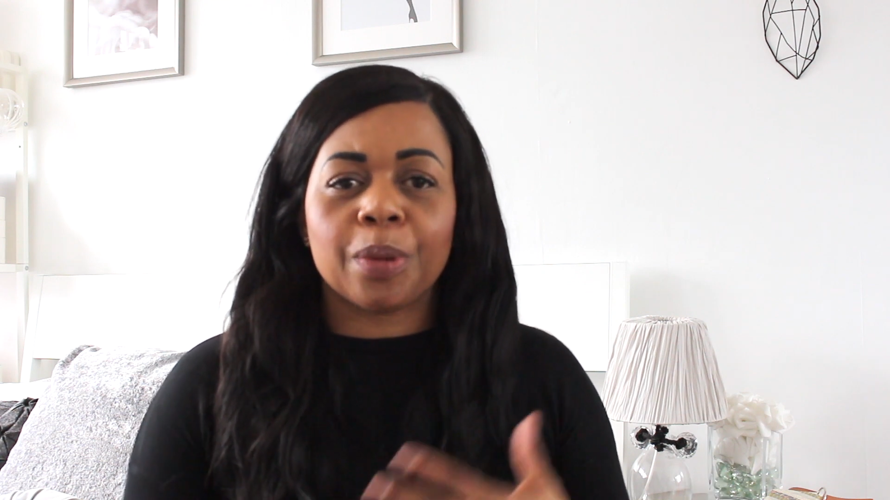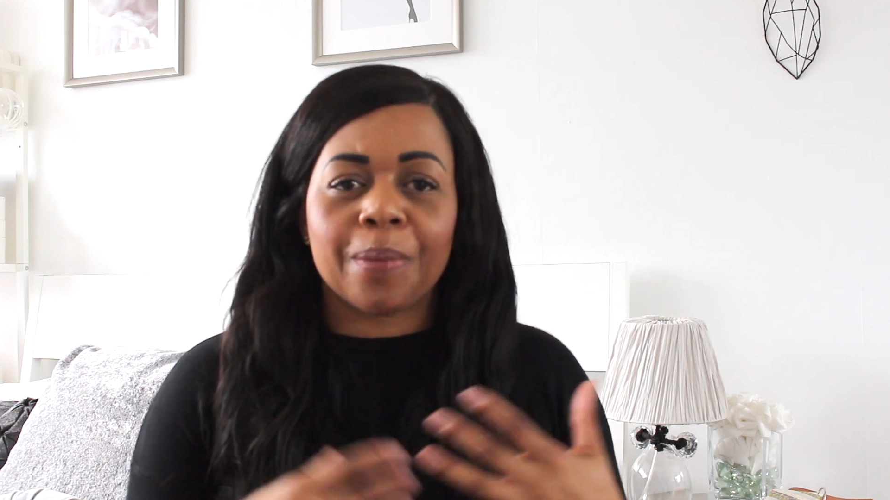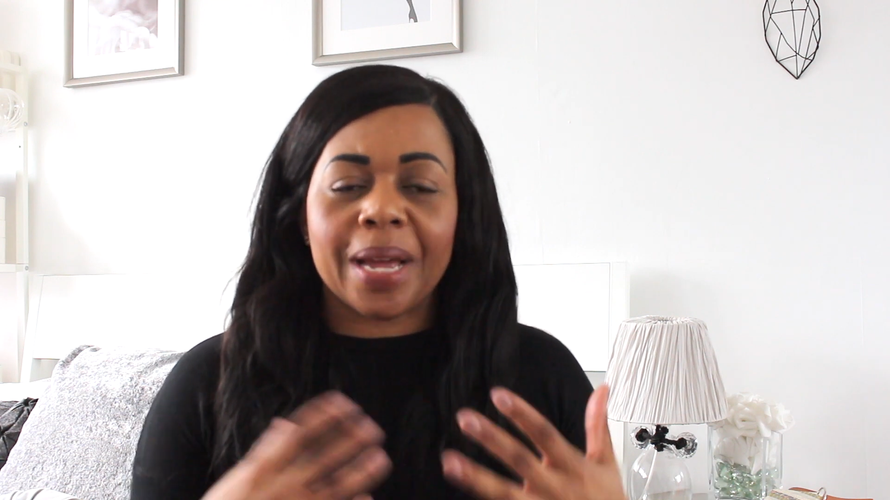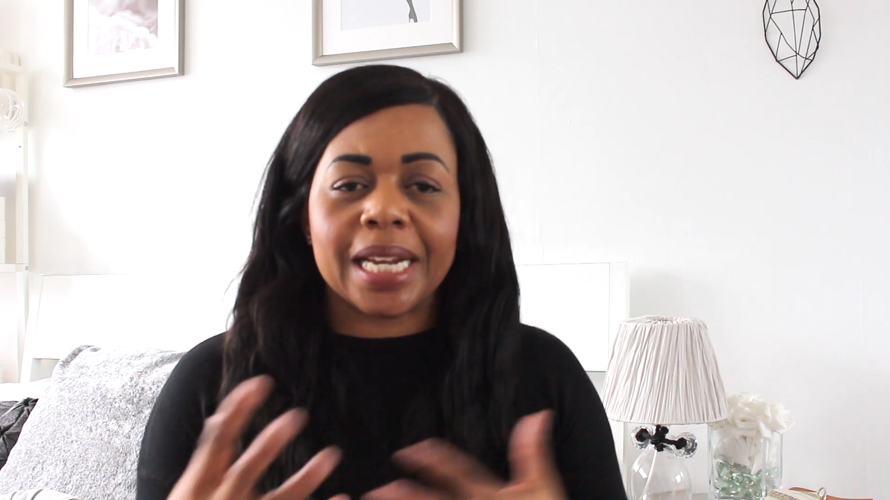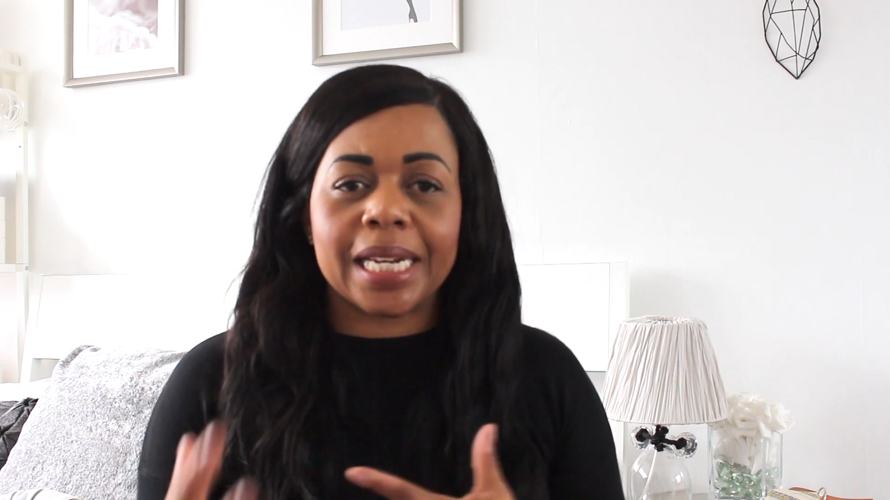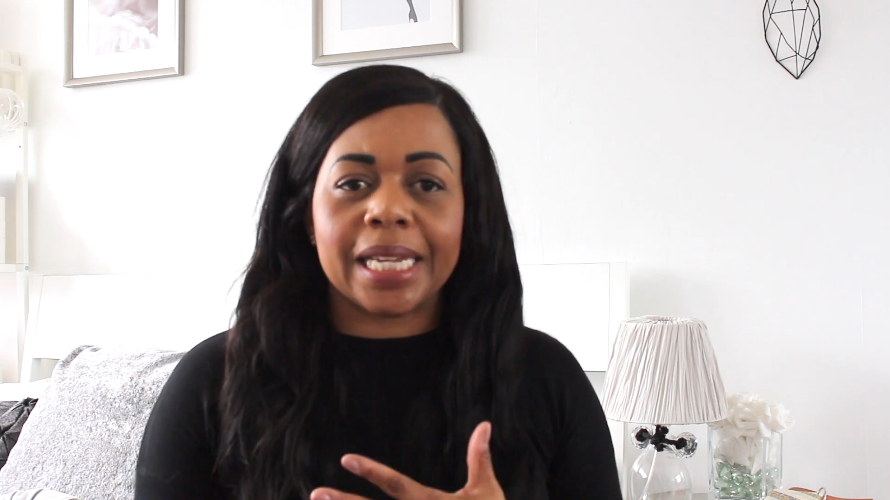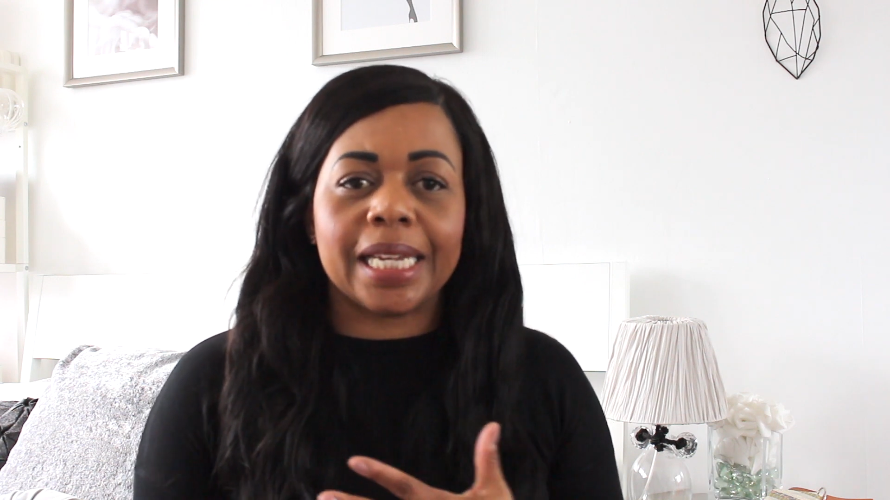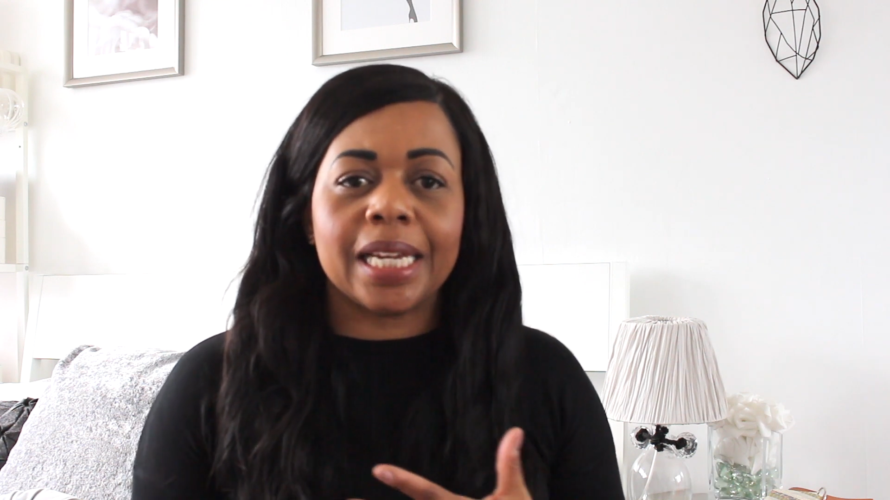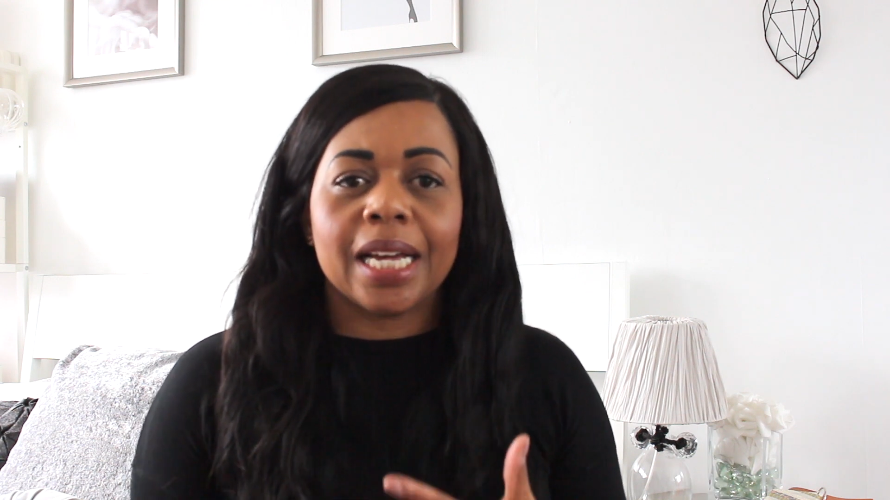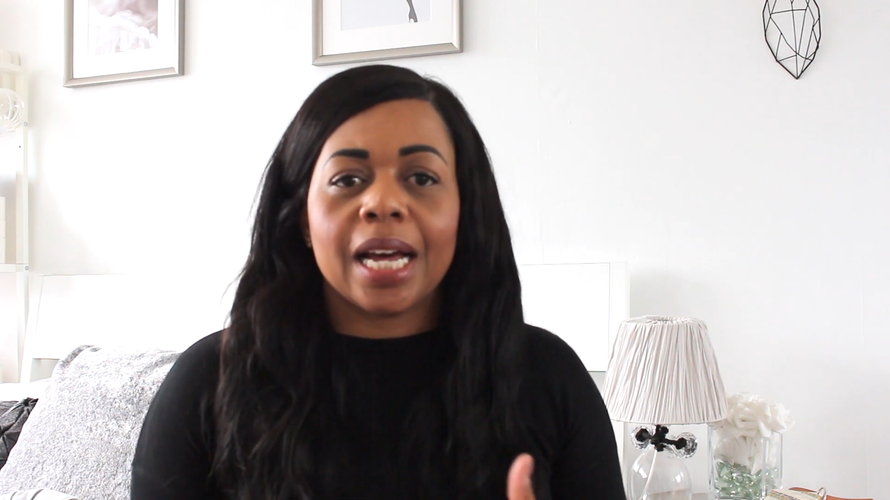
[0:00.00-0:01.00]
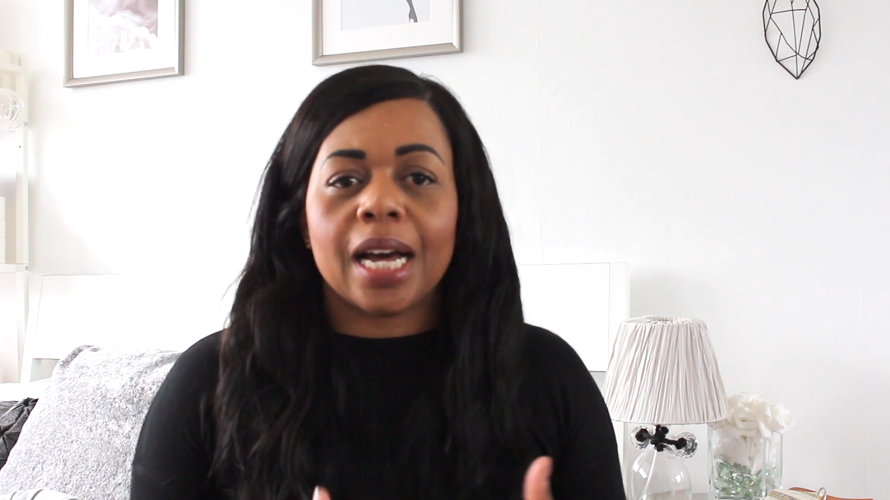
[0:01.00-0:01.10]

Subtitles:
but mainly